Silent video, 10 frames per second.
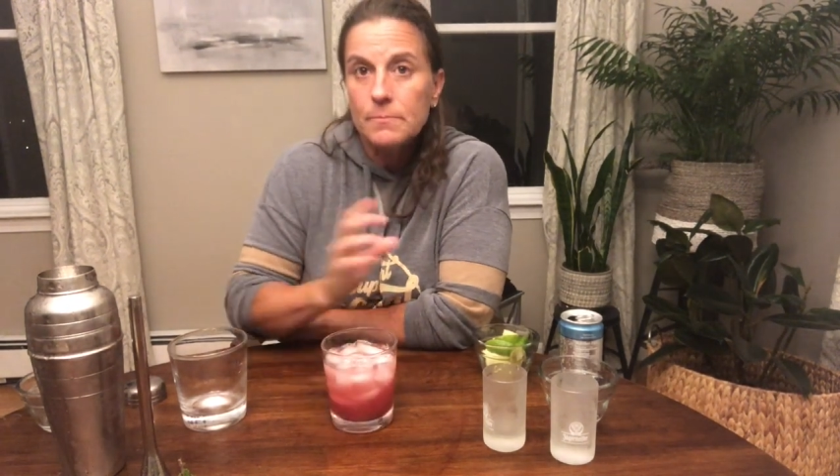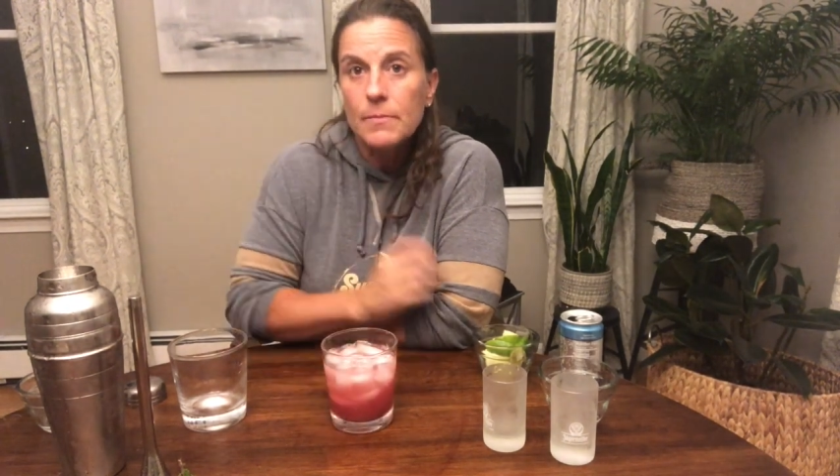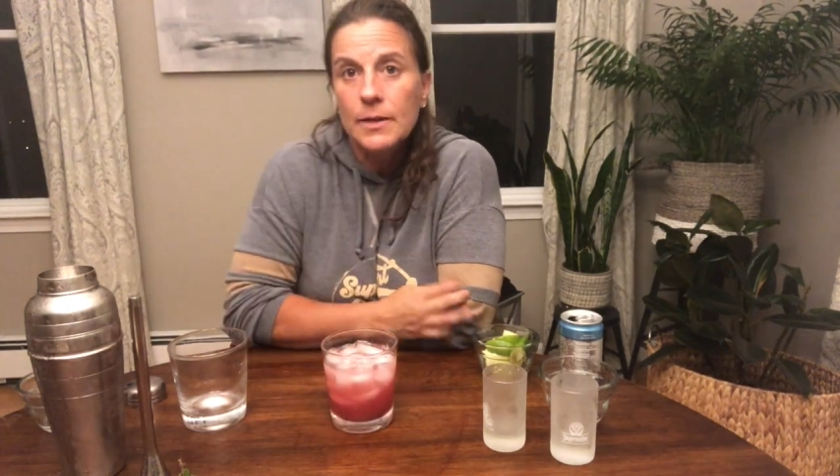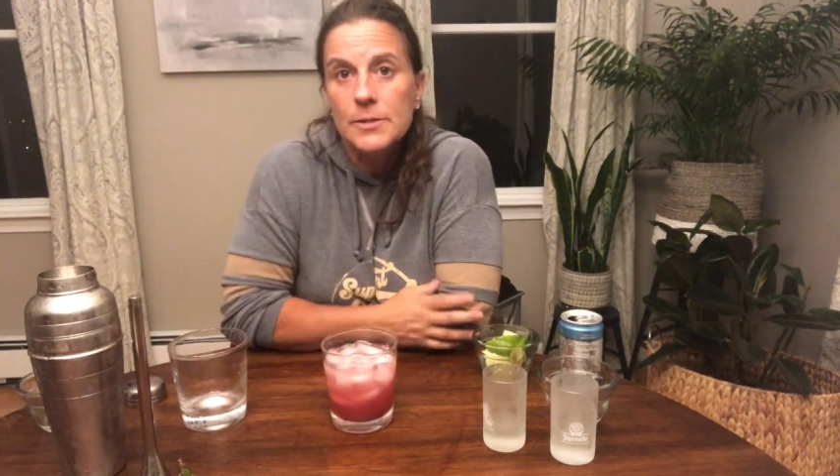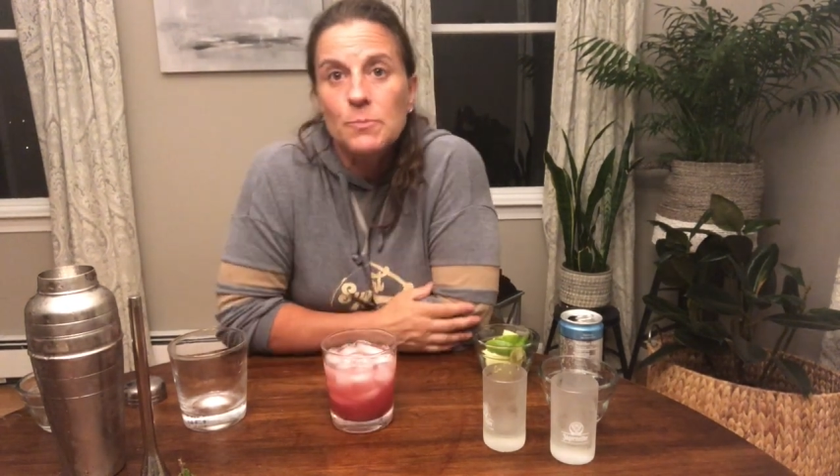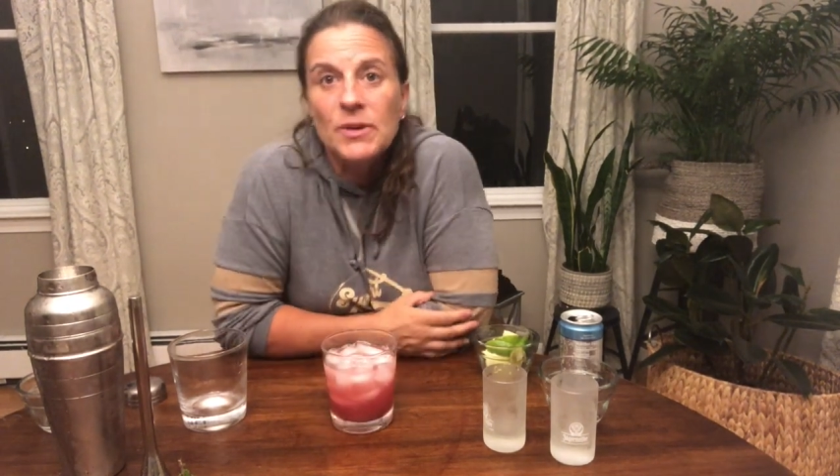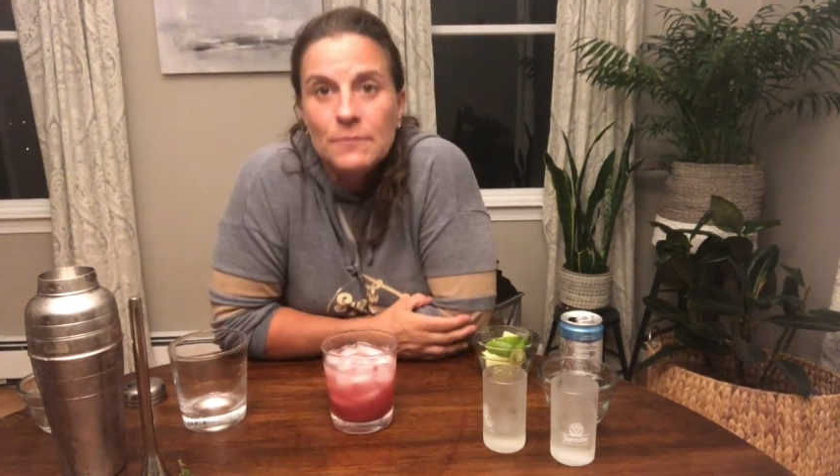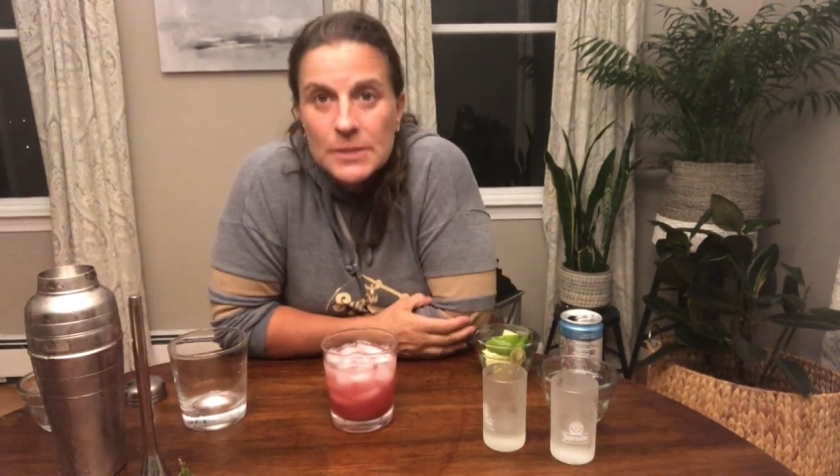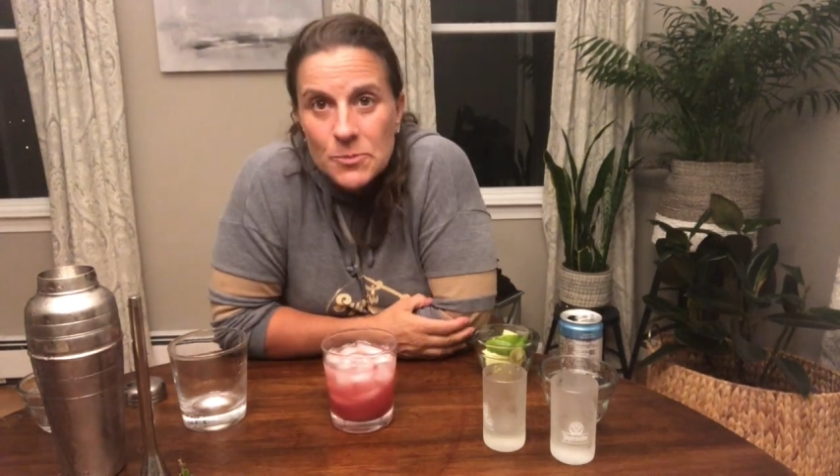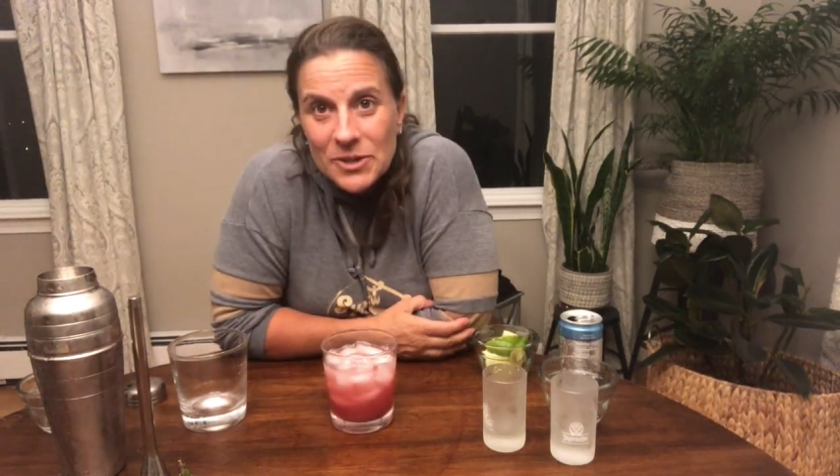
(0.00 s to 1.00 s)
It's a
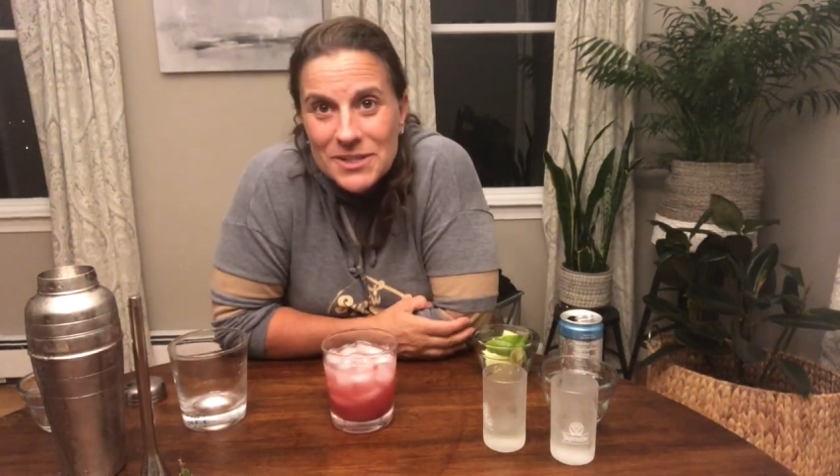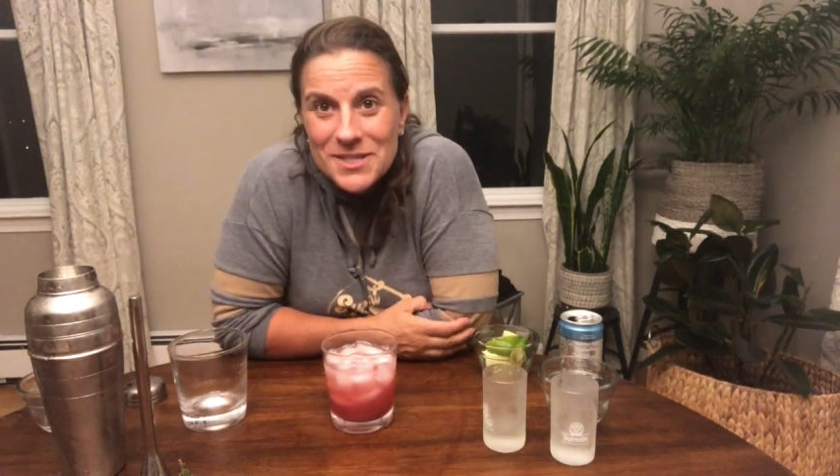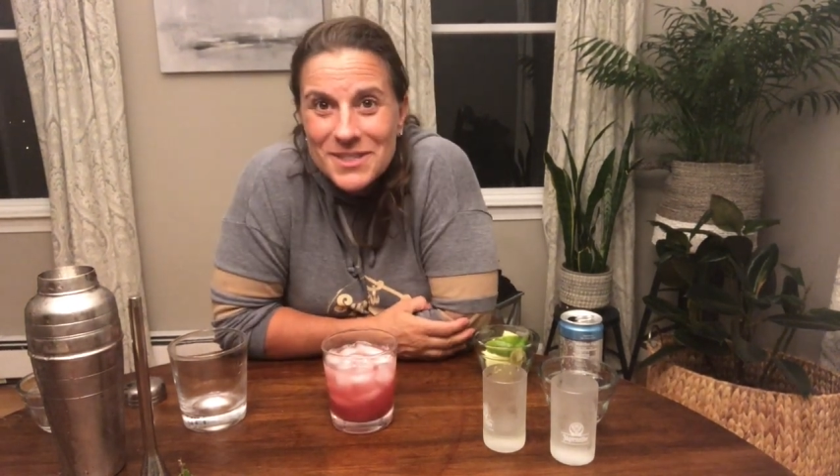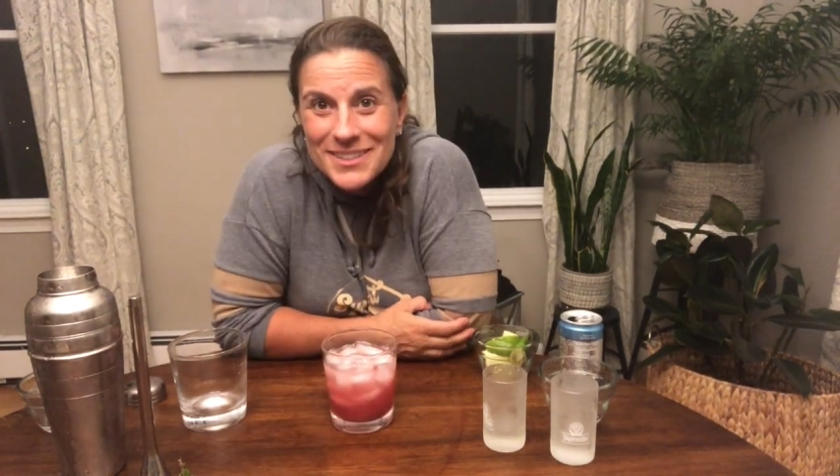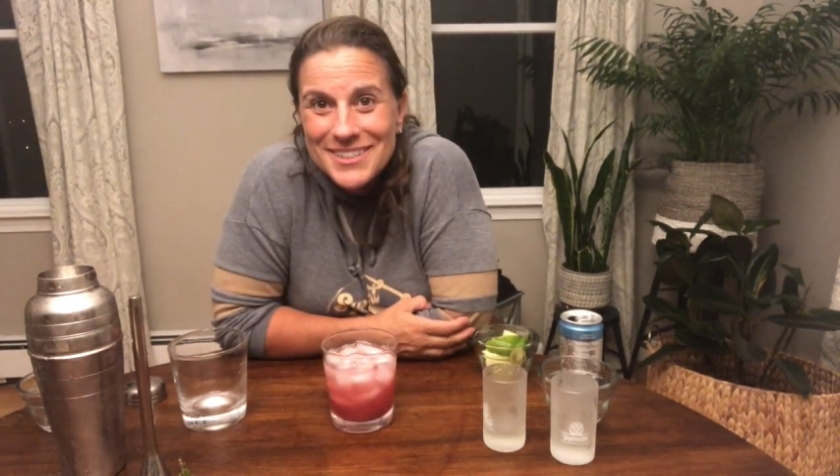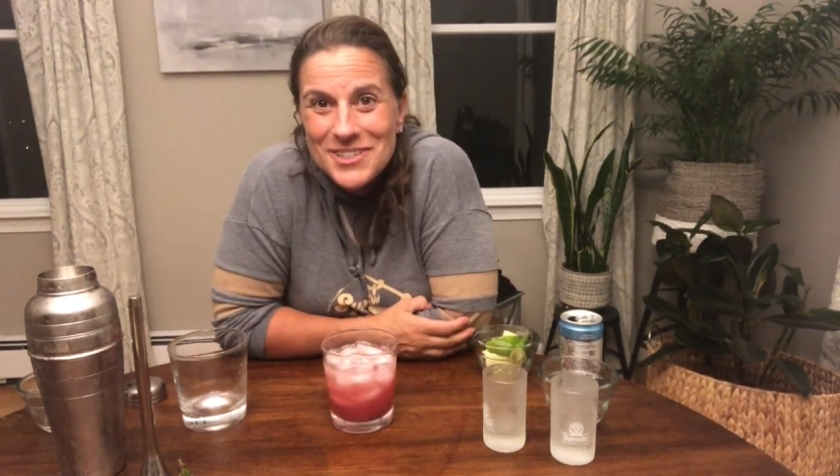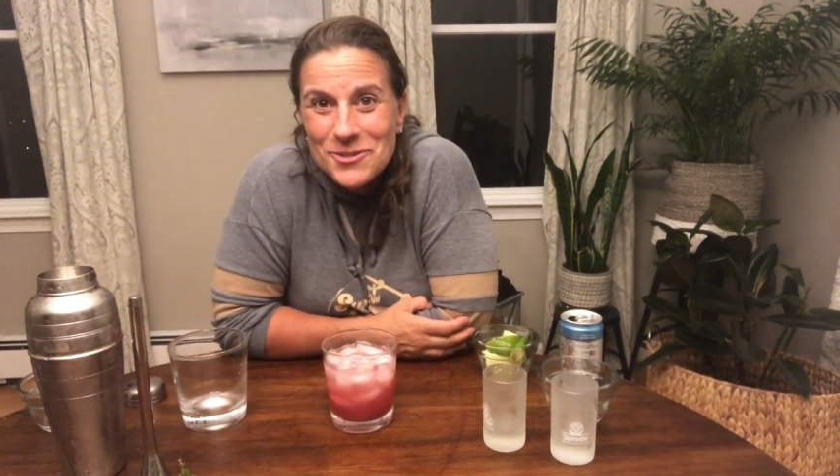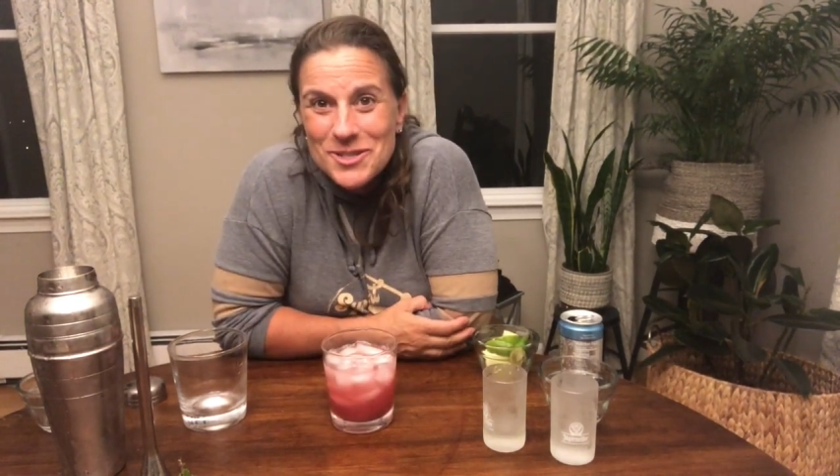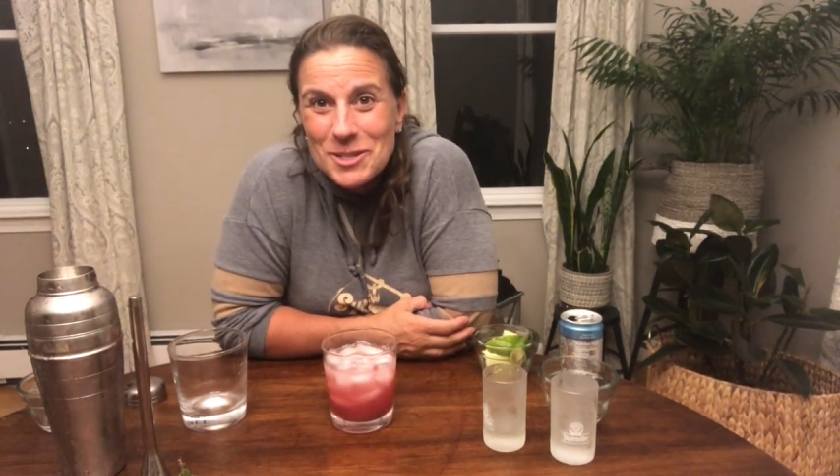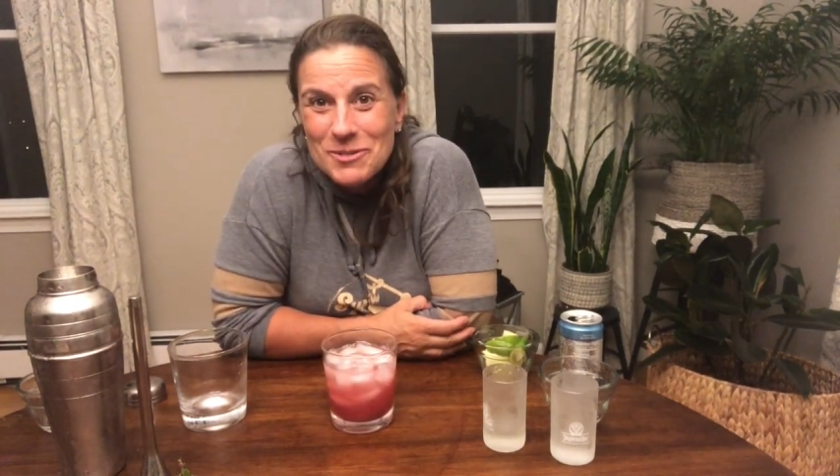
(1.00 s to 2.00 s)
perfect spritz to
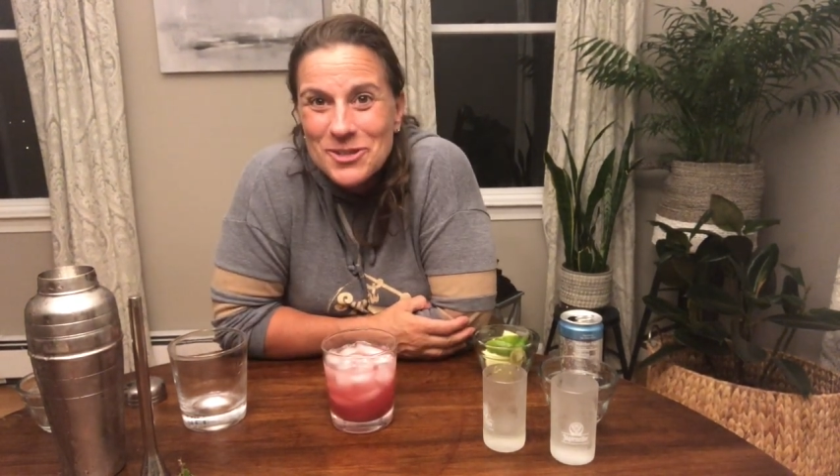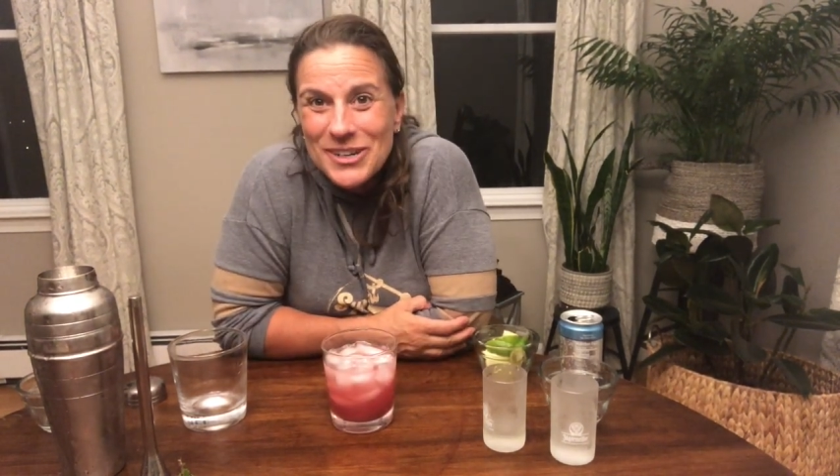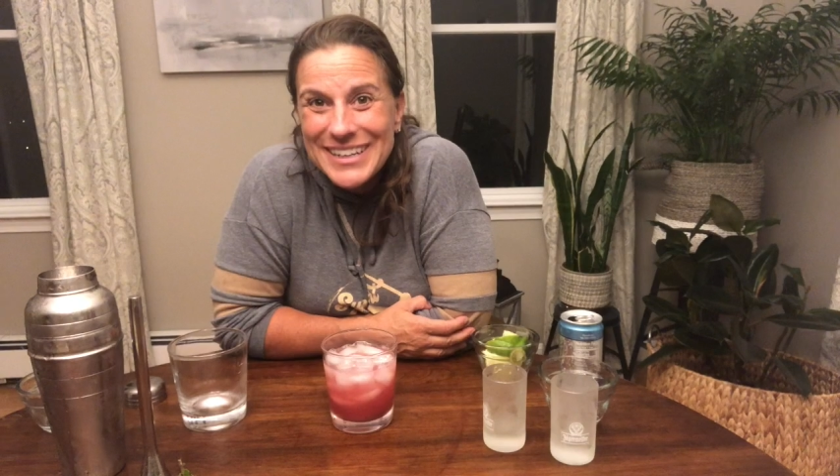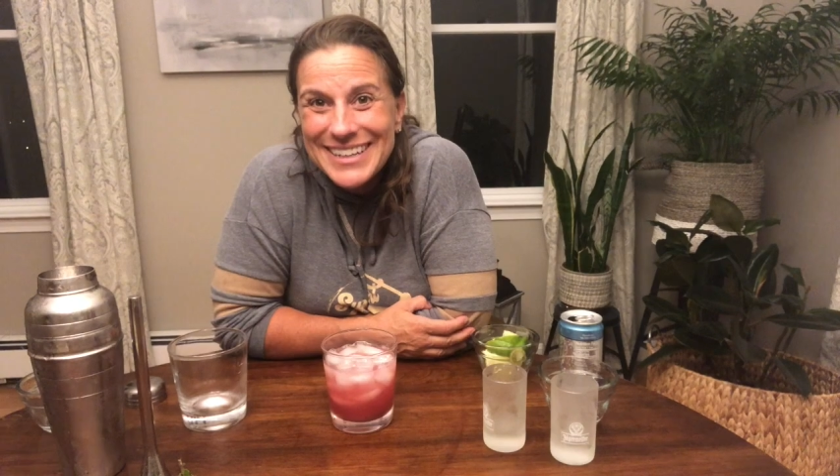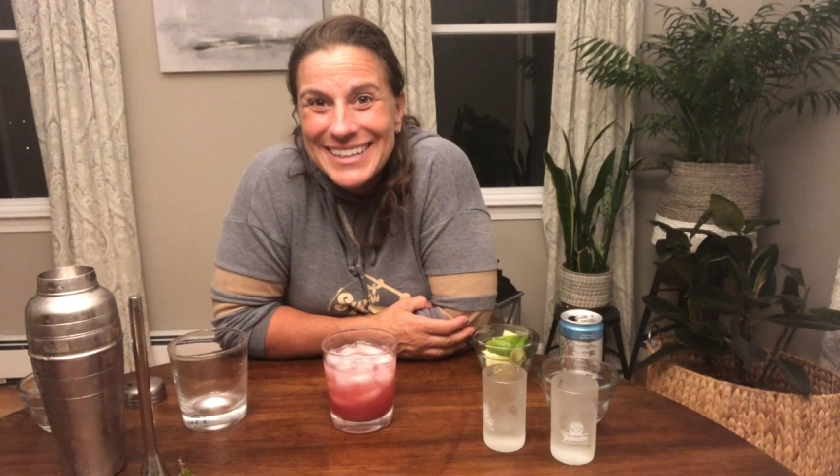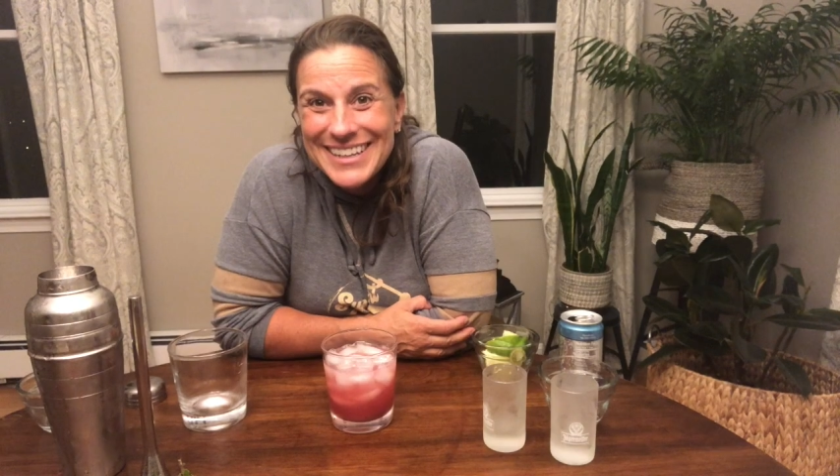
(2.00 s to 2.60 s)
a summer drink.